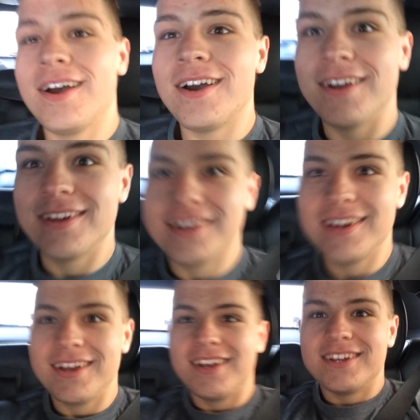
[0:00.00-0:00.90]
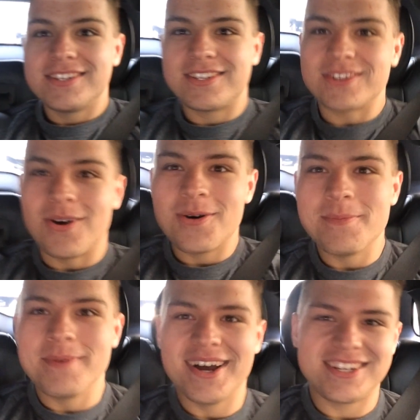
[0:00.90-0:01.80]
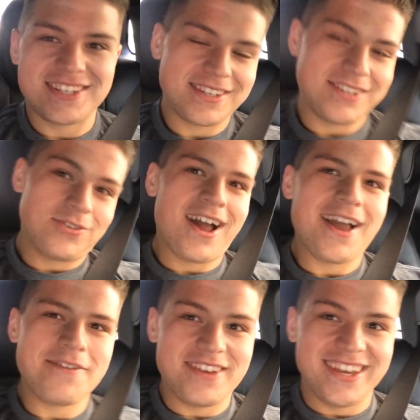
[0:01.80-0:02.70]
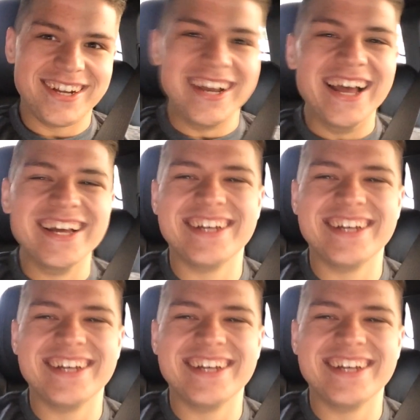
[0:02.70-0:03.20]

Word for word: gonna record the same thing. So that you much did. Driving.